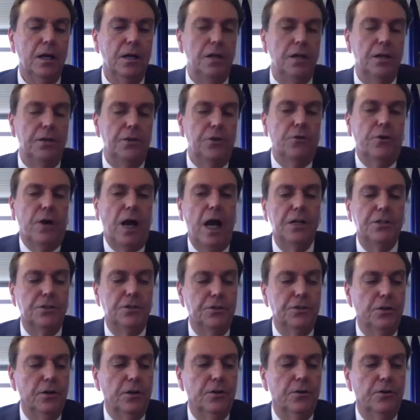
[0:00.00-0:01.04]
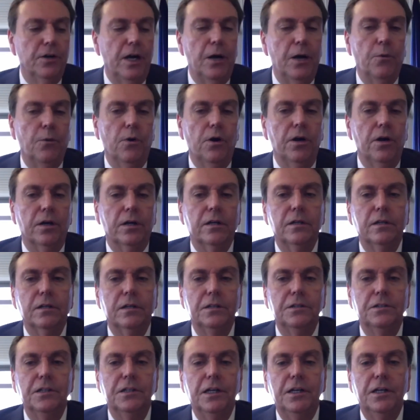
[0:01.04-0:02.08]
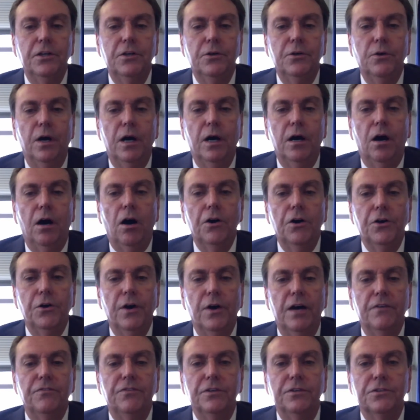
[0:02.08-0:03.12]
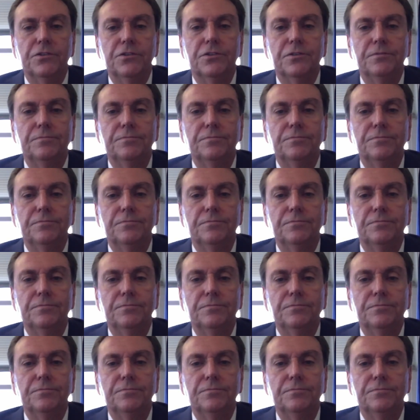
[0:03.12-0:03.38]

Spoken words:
you guys are doing great work. Continue all your efforts.